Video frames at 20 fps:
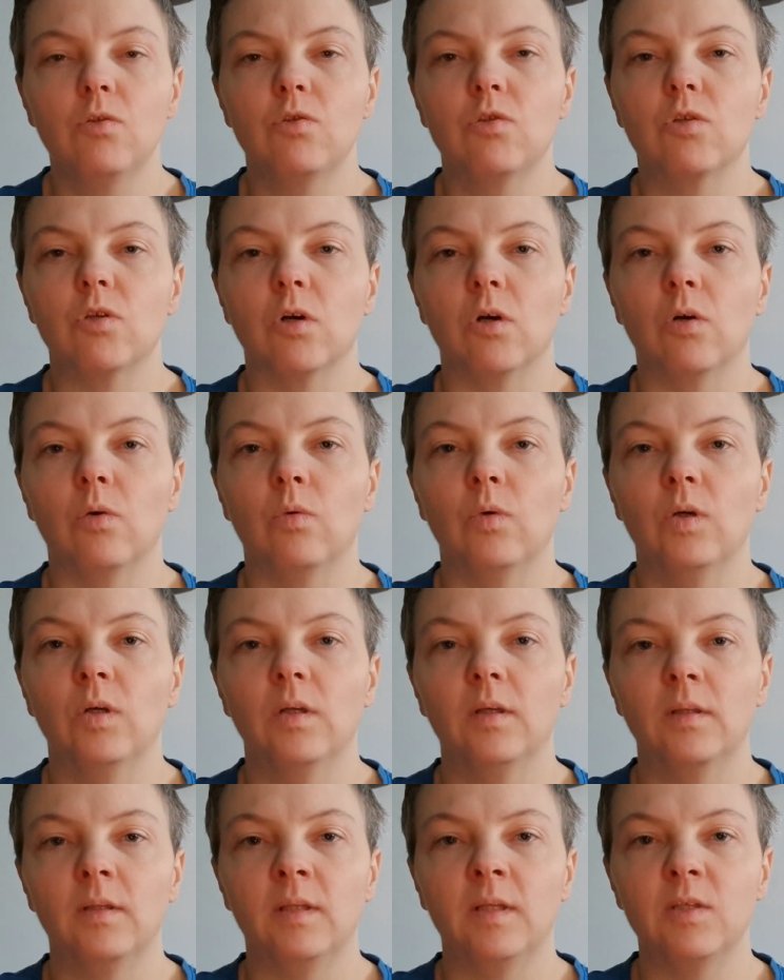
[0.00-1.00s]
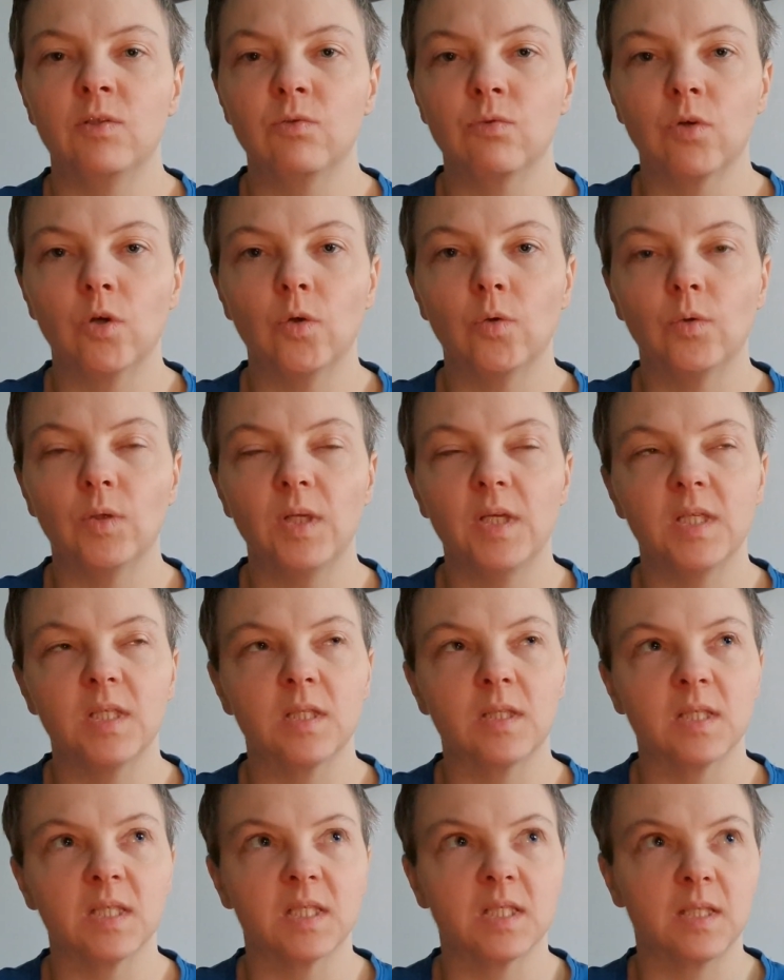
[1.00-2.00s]
So this rune is
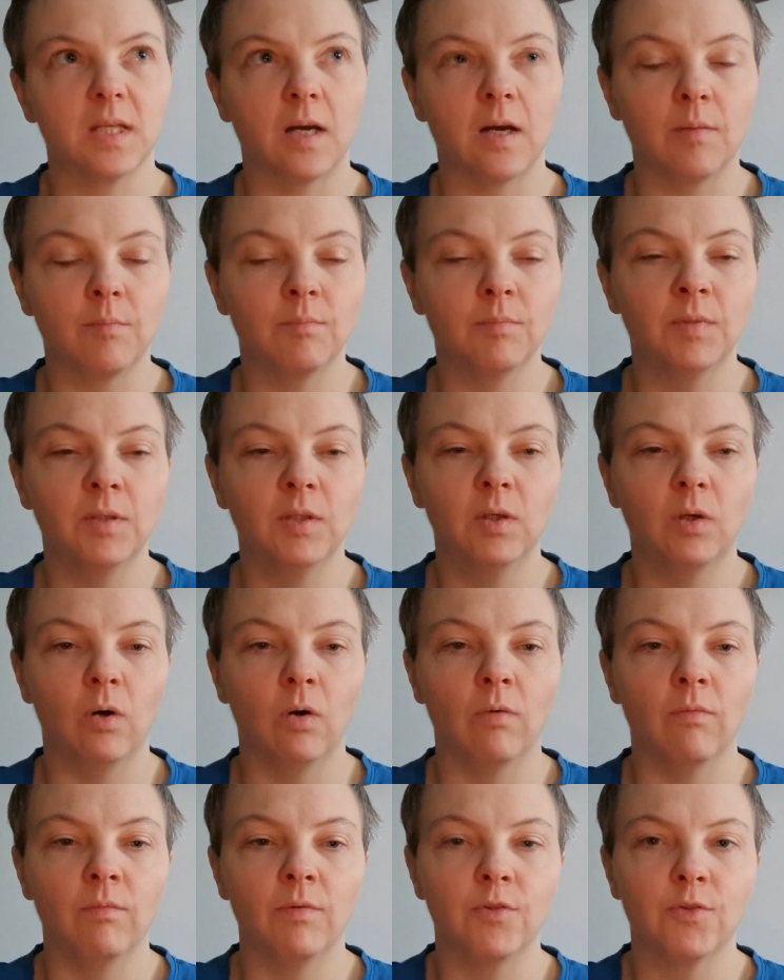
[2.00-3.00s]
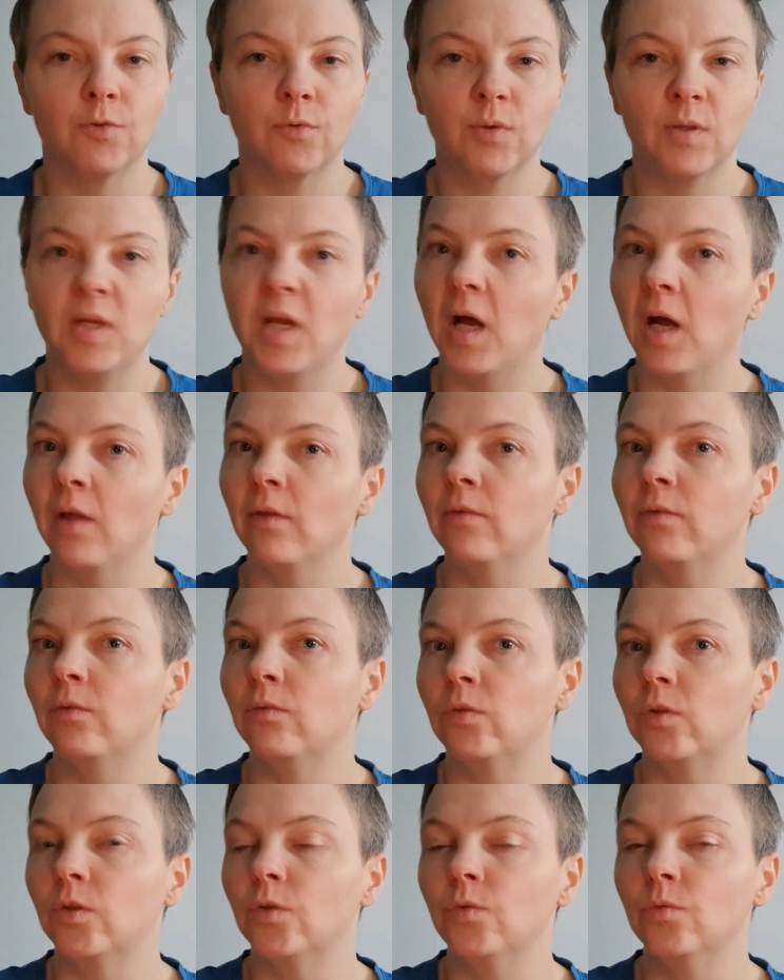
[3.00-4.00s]
the sum of 3 other
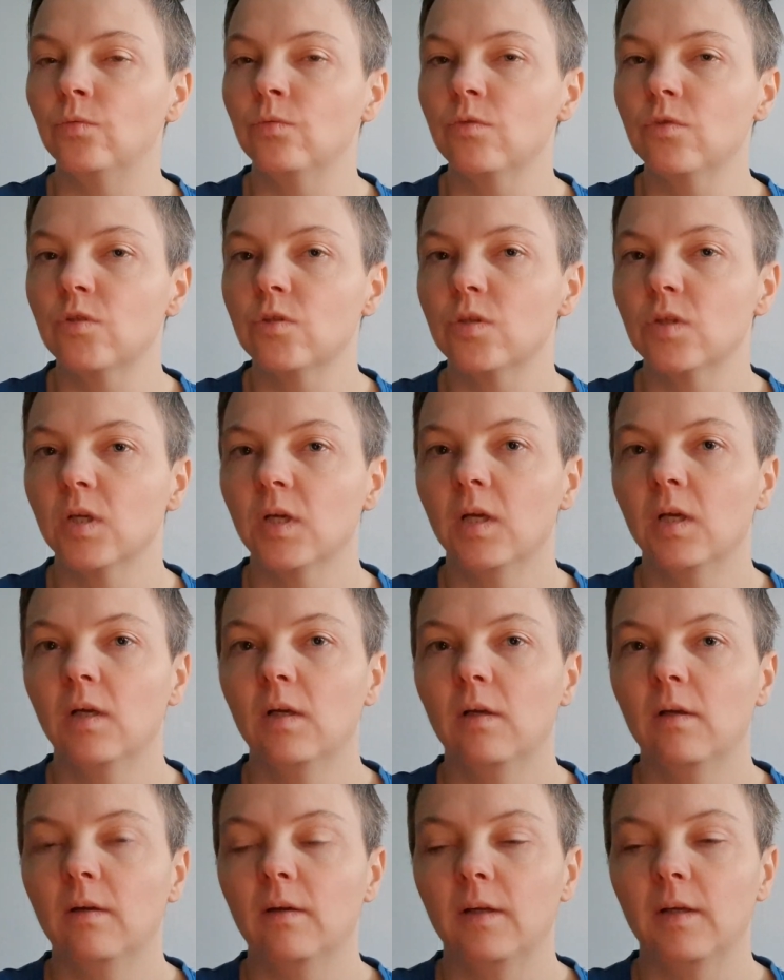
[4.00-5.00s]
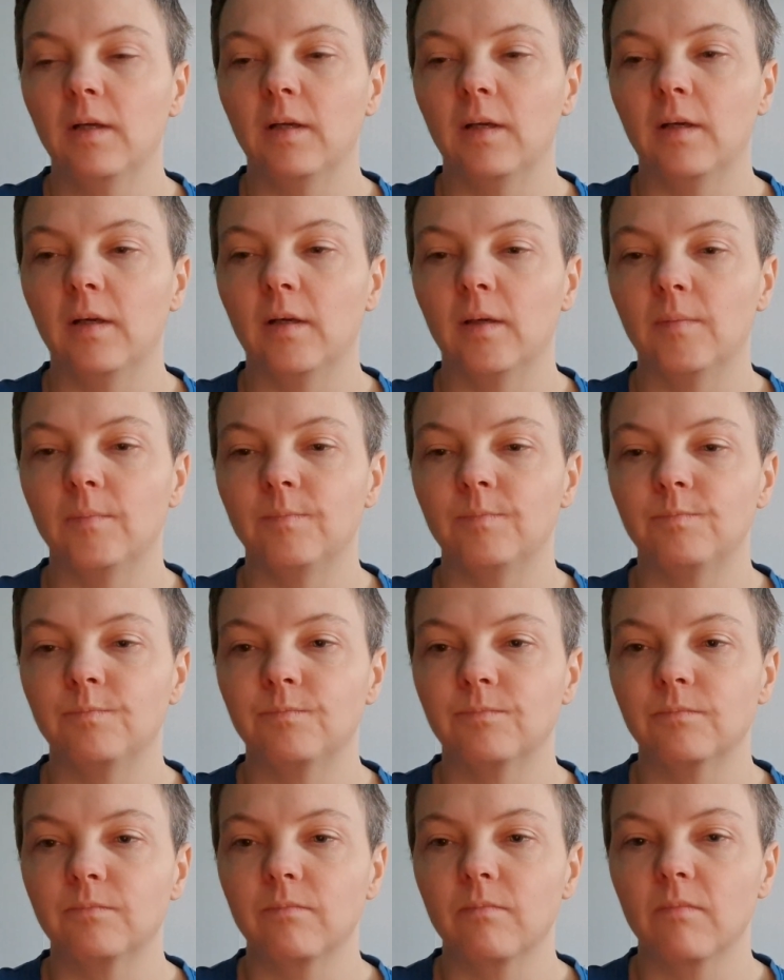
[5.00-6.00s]
runes,
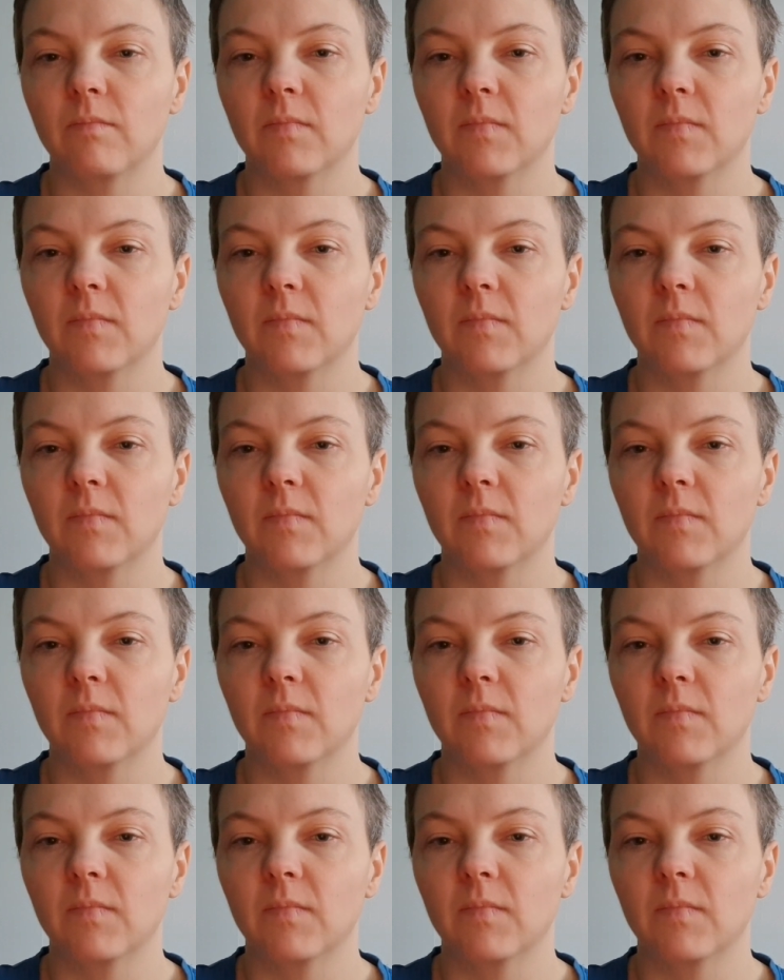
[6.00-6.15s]
Tyr,